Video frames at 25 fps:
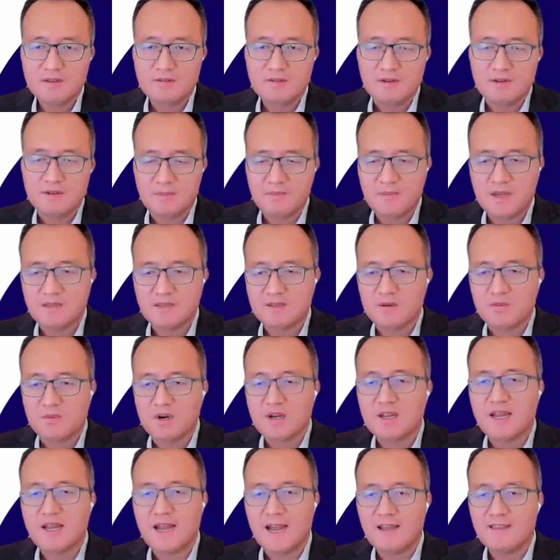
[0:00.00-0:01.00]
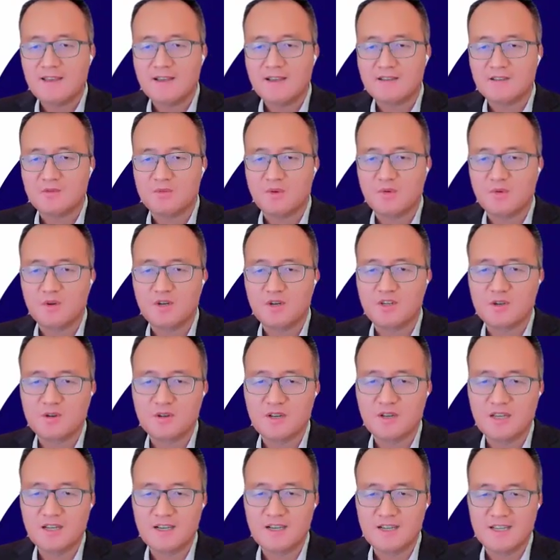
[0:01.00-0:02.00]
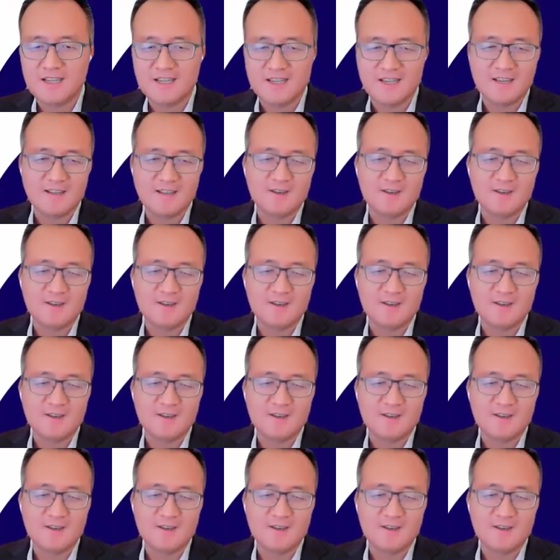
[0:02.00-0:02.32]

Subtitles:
Right, because of work ethics, we were jokingly,